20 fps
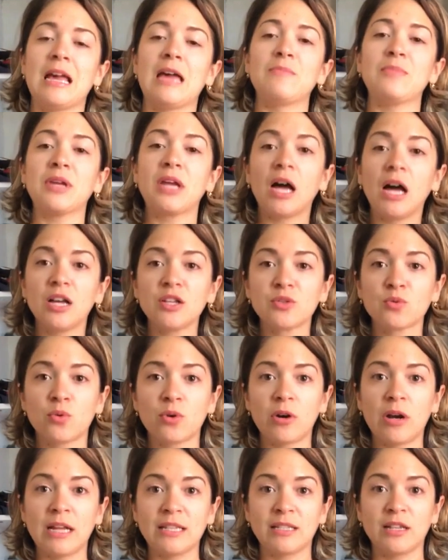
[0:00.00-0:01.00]
And because
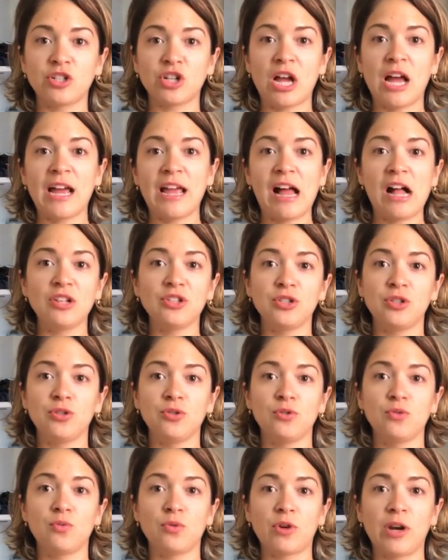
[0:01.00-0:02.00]
we're at such a high
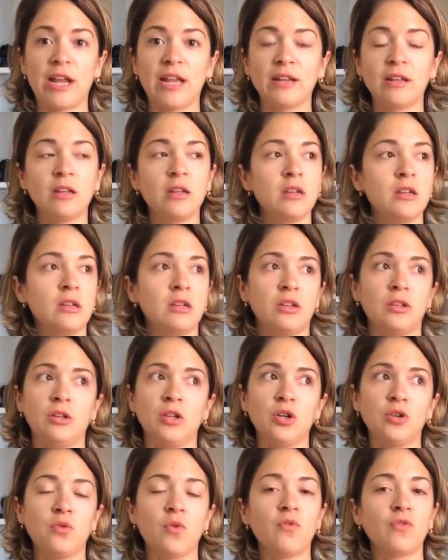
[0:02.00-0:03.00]
altitude, we're at
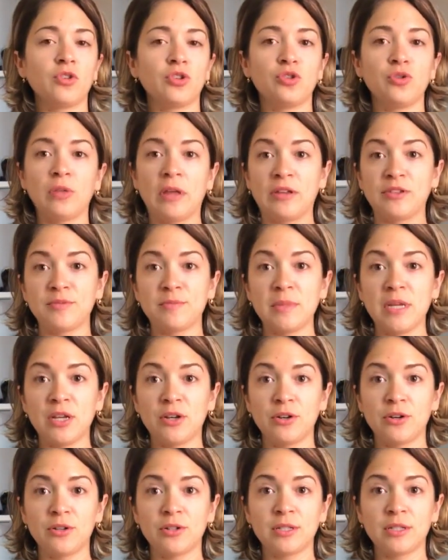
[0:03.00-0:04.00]
over 2,000
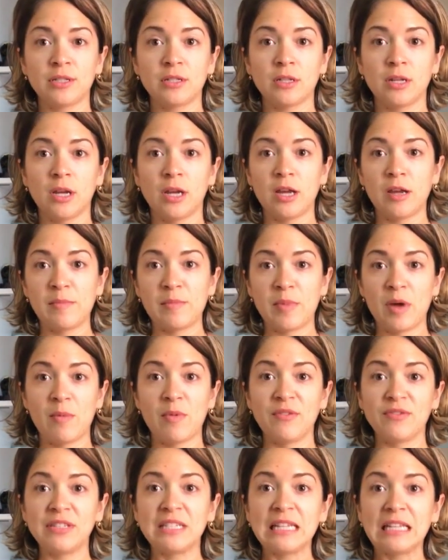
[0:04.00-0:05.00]
meters
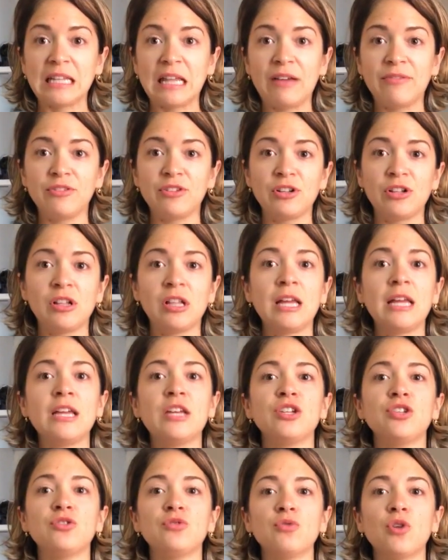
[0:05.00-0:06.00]
above sea level,
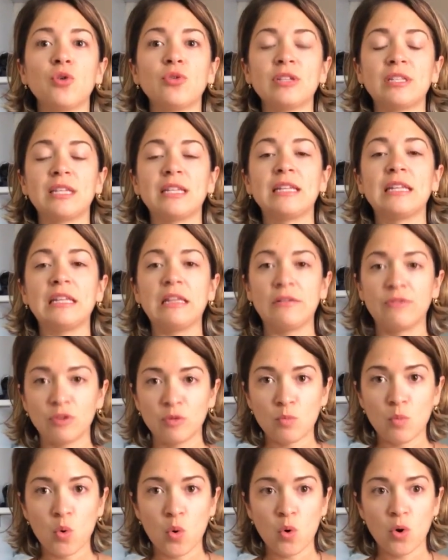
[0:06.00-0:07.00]
you notice it
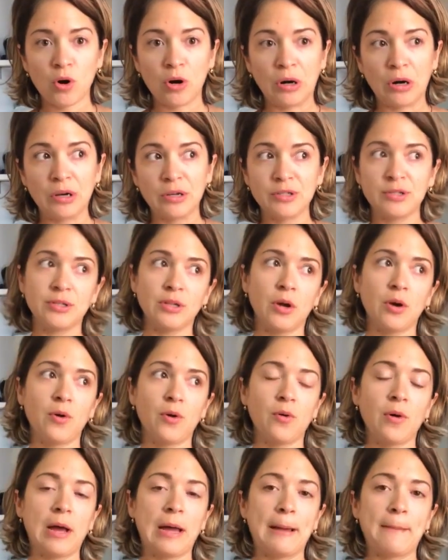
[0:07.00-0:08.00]
even more.
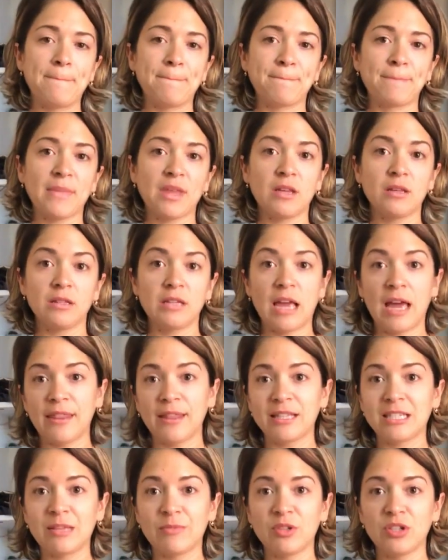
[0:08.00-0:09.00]
So yeah,
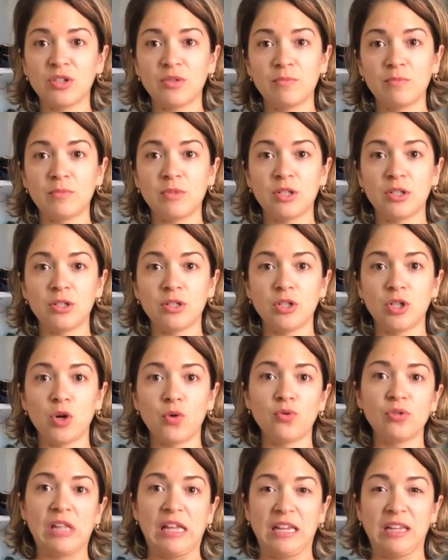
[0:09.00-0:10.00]
that's something to
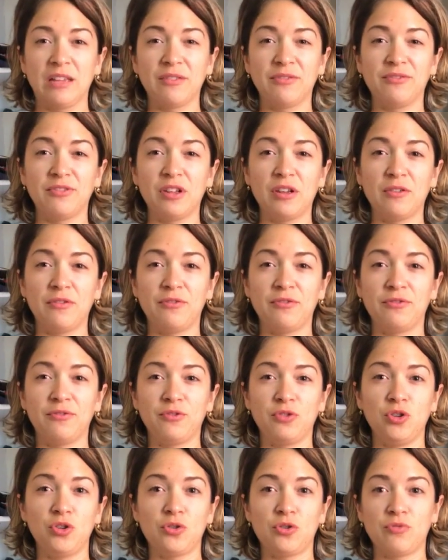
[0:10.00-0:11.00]
note. Like if
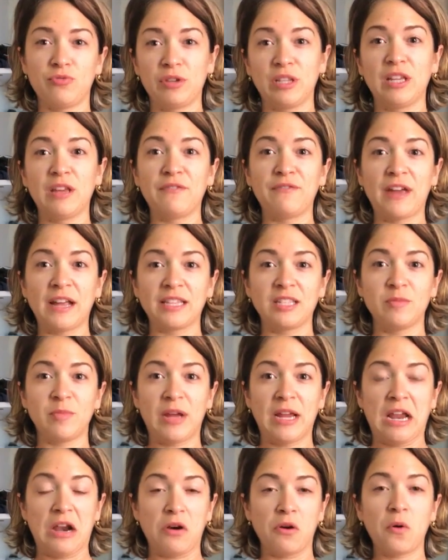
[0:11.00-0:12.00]
you're really affected
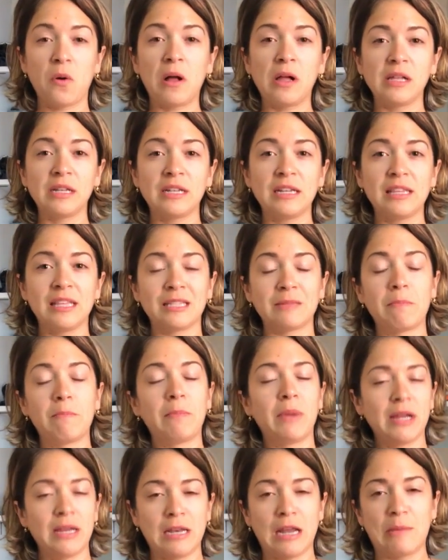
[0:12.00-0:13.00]
by air quality, this
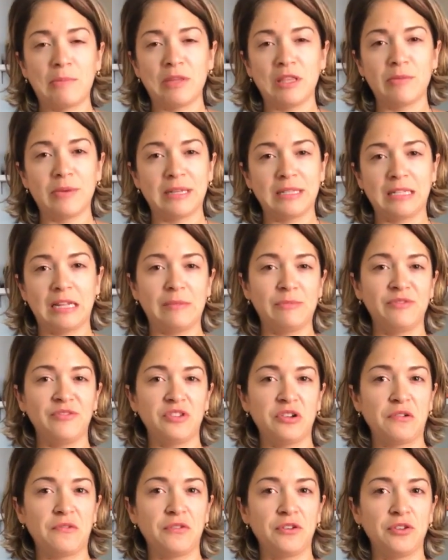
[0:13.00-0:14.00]
might not be the best time of
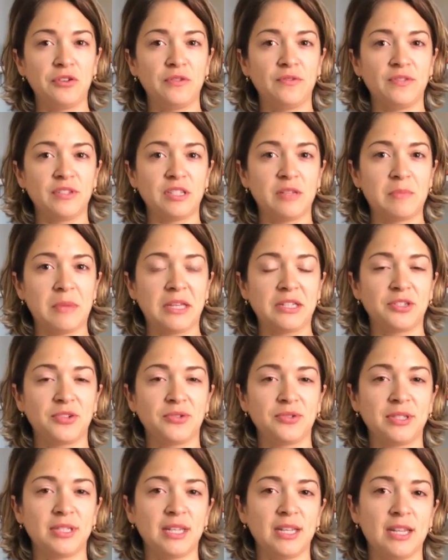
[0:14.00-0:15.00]
year for you to visit
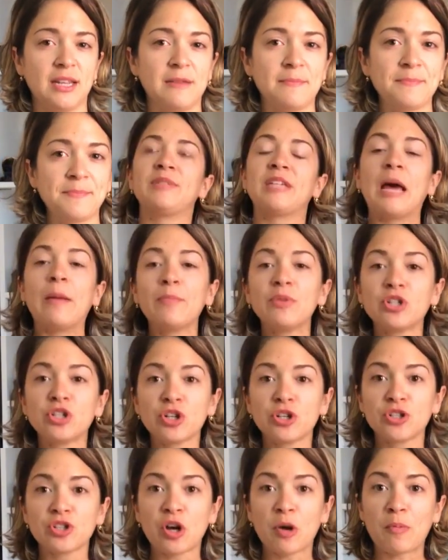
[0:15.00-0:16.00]
Mexico City.
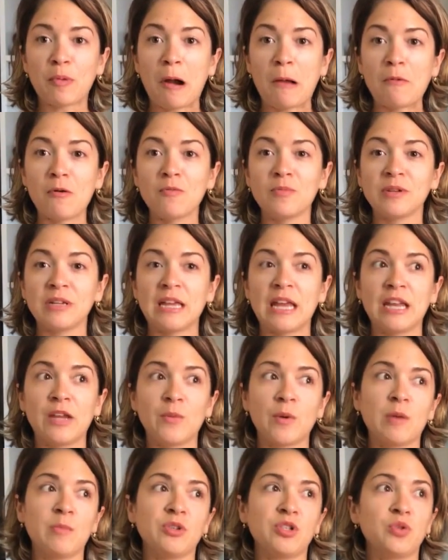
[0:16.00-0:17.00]
Temperatures are probably
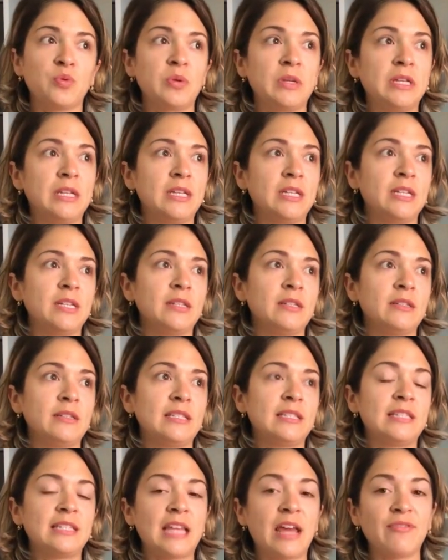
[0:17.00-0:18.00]
anywhere between
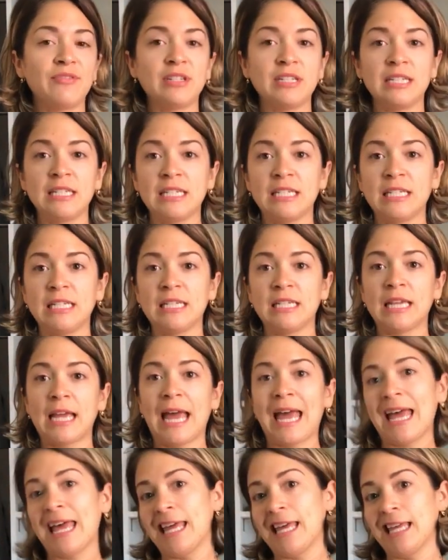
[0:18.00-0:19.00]

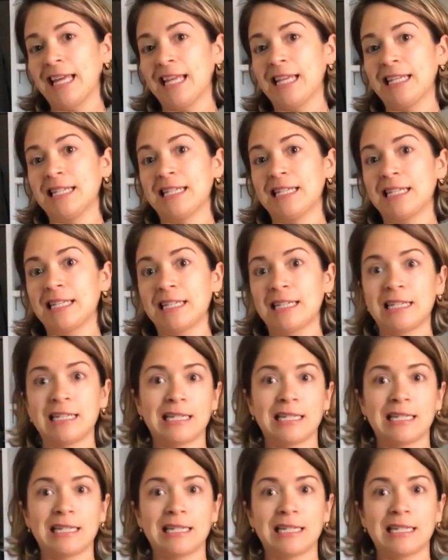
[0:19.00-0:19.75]
70 and